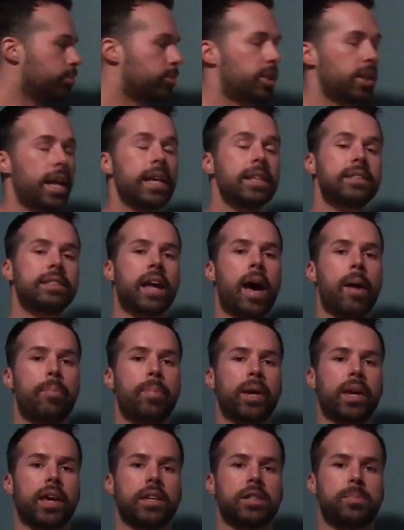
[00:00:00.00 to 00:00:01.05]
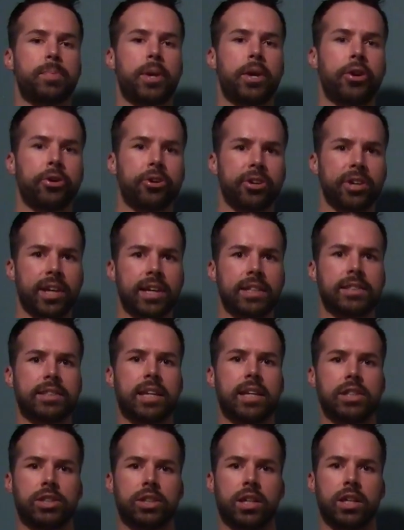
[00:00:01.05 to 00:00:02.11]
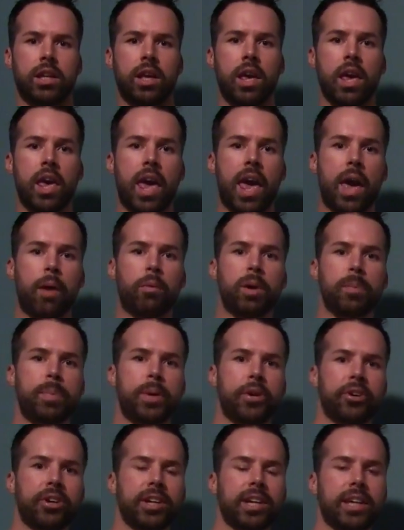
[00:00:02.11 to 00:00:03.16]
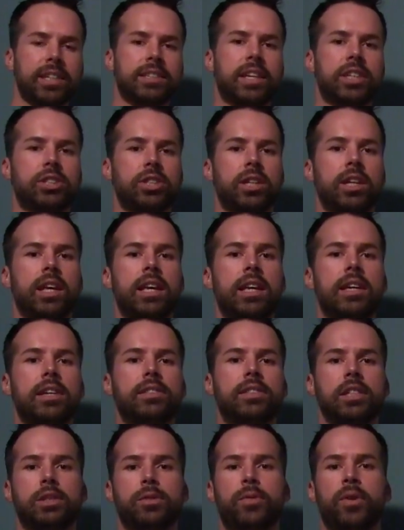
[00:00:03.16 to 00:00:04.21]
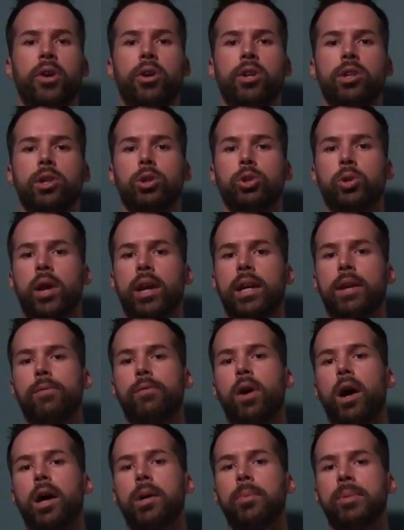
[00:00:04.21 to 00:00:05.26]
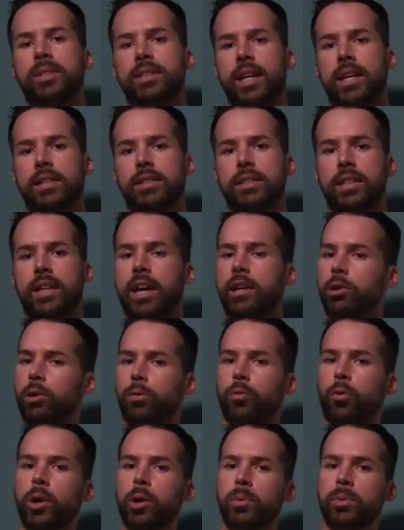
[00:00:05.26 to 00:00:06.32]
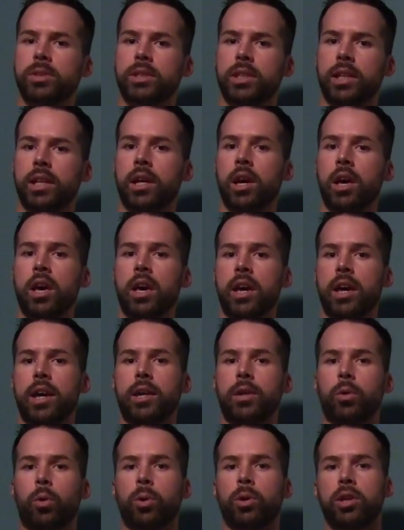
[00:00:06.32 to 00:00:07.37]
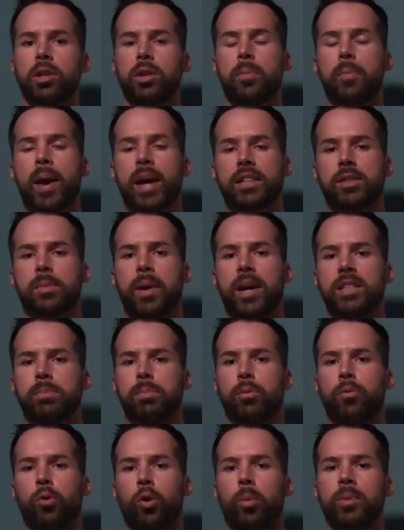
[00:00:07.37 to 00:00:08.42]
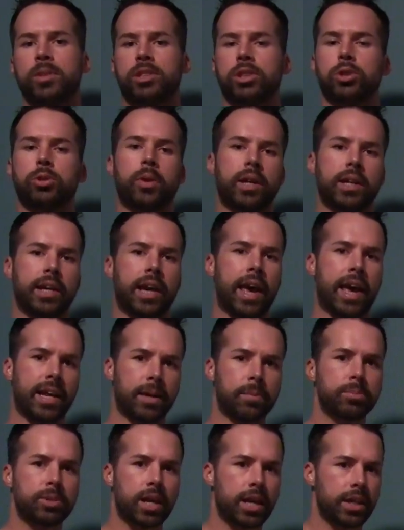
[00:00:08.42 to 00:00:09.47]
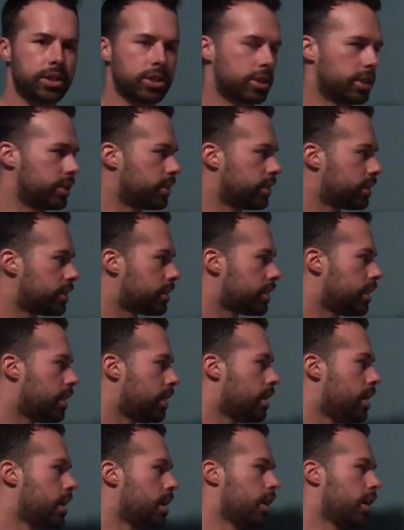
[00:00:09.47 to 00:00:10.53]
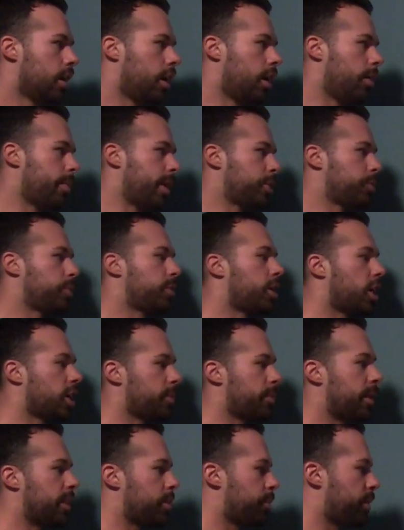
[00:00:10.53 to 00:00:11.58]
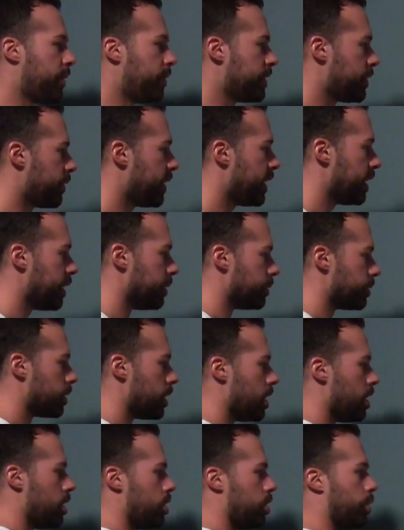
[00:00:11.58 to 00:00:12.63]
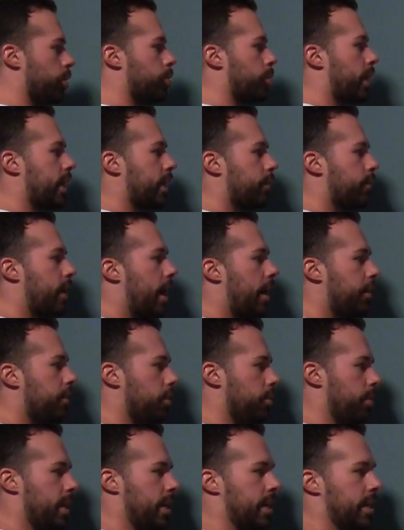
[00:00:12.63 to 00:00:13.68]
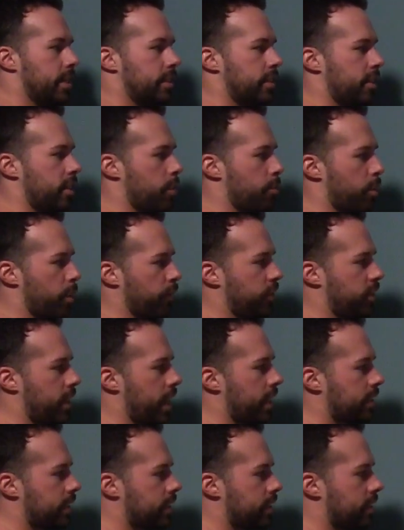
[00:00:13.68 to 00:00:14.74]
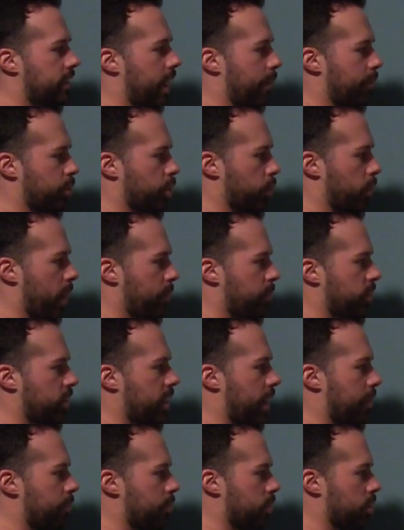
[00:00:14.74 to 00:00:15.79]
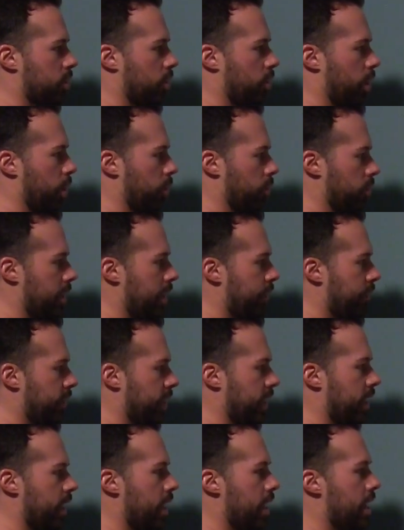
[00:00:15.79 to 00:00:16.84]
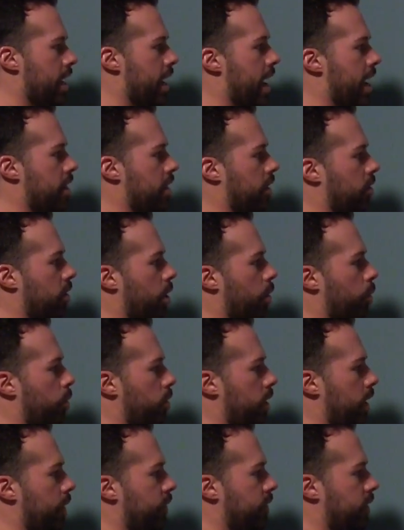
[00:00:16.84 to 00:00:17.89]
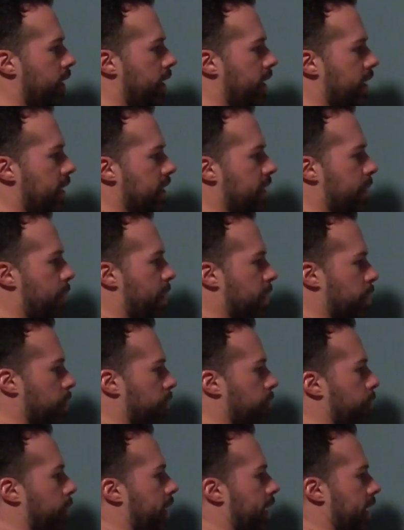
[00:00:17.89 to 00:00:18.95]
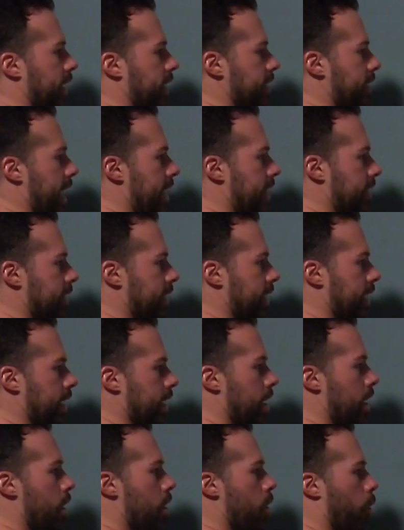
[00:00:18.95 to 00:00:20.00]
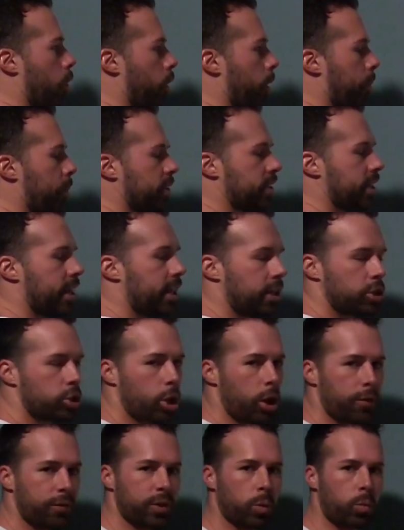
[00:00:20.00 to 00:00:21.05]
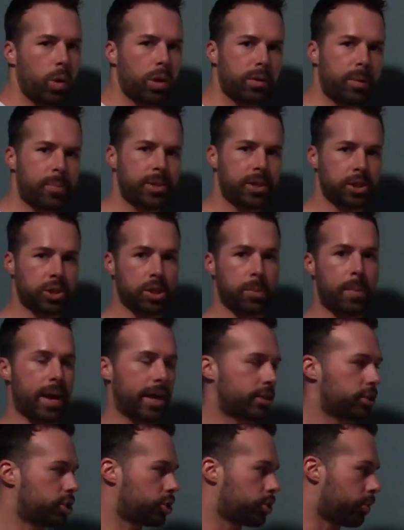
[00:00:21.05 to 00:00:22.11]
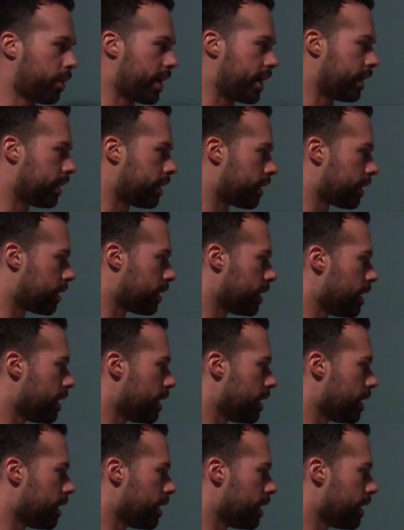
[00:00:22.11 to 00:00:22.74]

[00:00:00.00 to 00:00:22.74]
Today's topic is periodization. And what periodization is varying your training volume, intensity, and or frequency in order to maximize performance and training adaptations. As we talked about in the previous videos, your training volume is the number of sets times the reps times the load lifted. And the load lifted is a measure of training intensity or a percentage of your 1 repetition max strength.